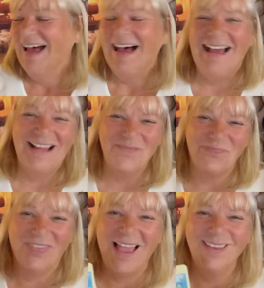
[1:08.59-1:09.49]

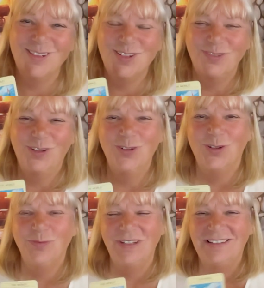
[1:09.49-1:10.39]
Others of you
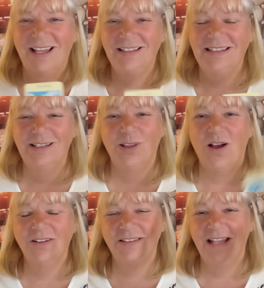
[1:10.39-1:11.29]
could be selling the
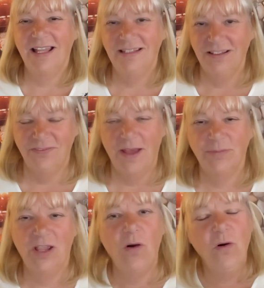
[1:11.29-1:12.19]
long-standing
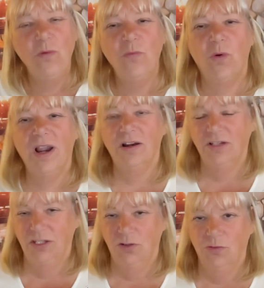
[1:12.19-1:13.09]
family home where
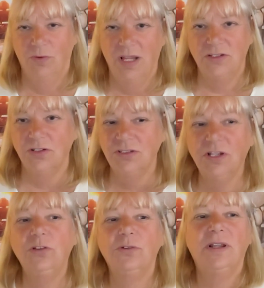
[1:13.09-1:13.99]
you raised your
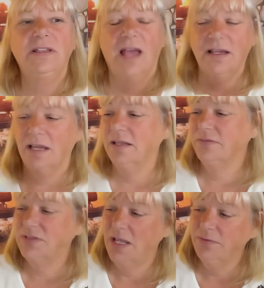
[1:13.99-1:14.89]
children, that kind
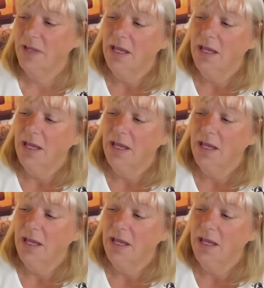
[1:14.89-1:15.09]
of stuff.